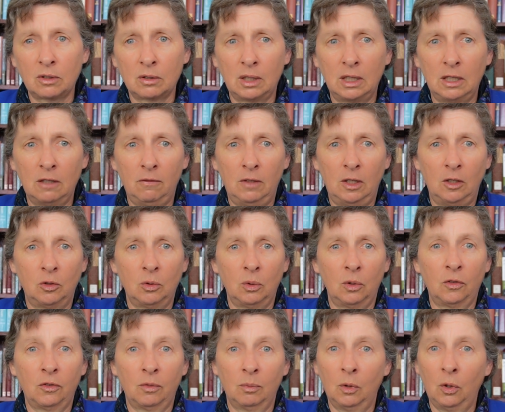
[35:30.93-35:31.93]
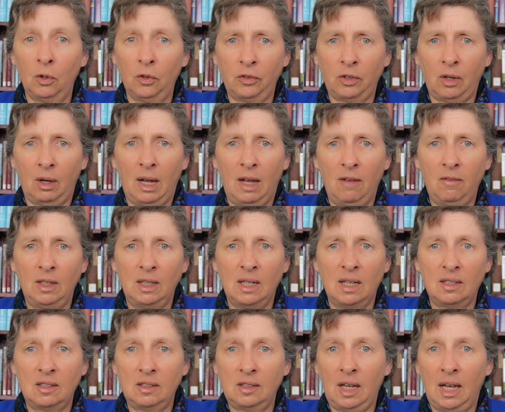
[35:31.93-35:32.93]
or individuals from also having
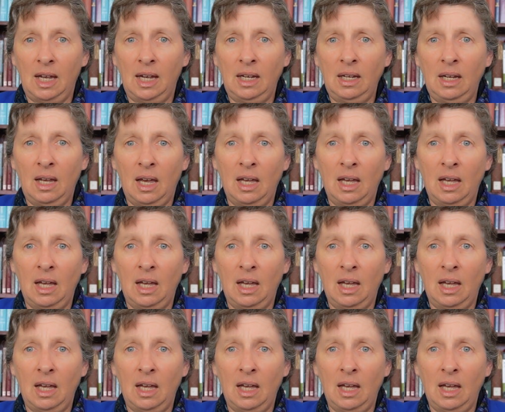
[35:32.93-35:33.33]
their say